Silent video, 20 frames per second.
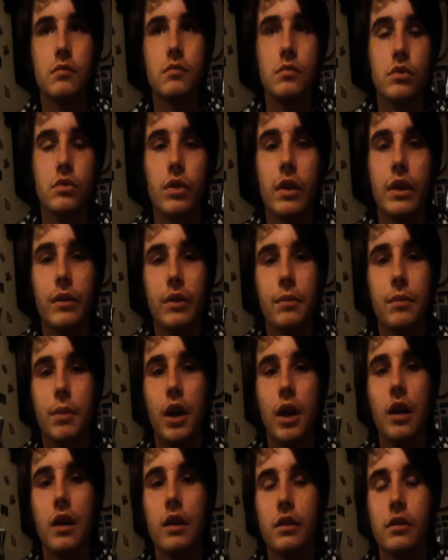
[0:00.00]
21
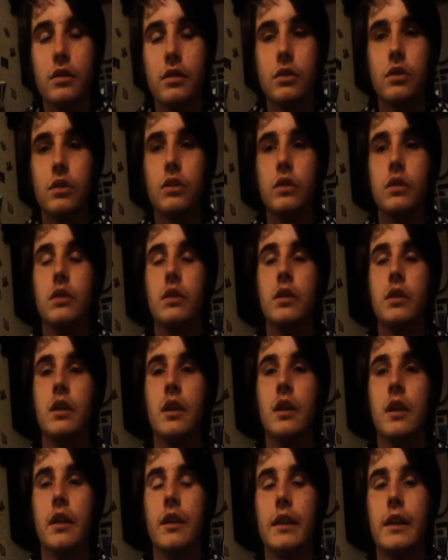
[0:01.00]
Pilots song
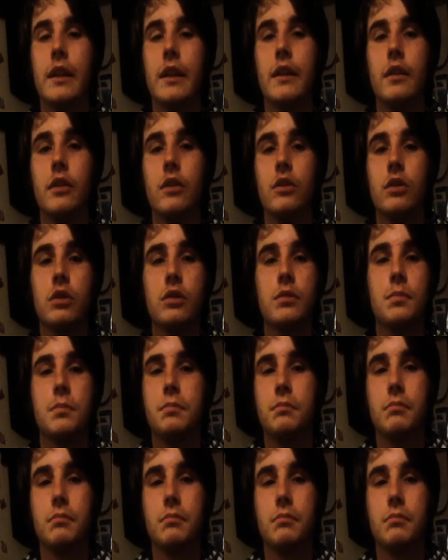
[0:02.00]
because